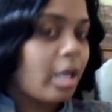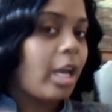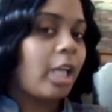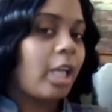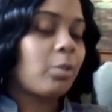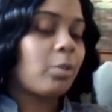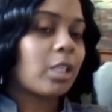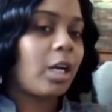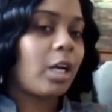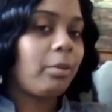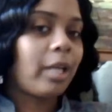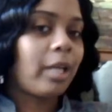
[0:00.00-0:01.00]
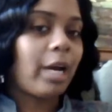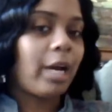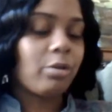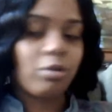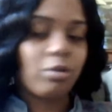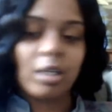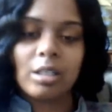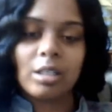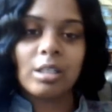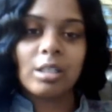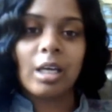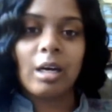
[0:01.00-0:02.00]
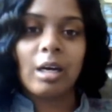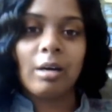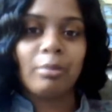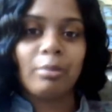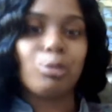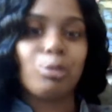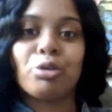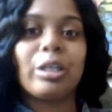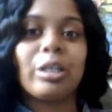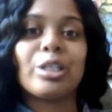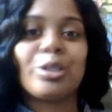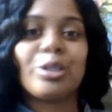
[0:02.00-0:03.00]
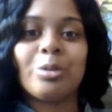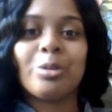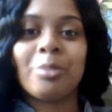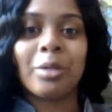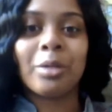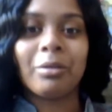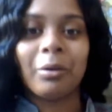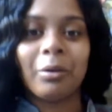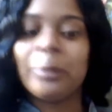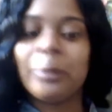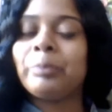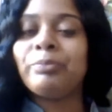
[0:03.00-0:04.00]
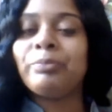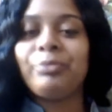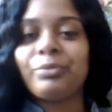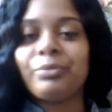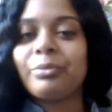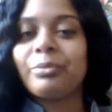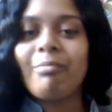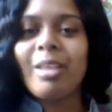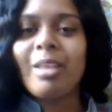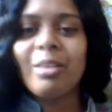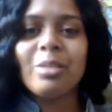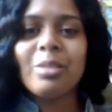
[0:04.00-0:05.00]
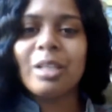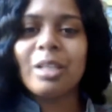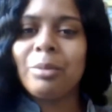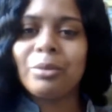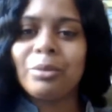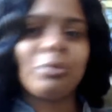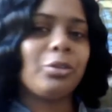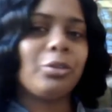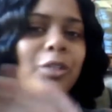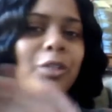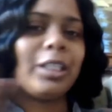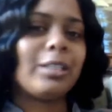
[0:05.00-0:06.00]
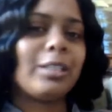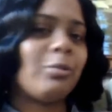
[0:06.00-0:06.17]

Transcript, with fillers: And it was a couple of Outres that um Outres, excuse me, whatever there was a couple of Outre's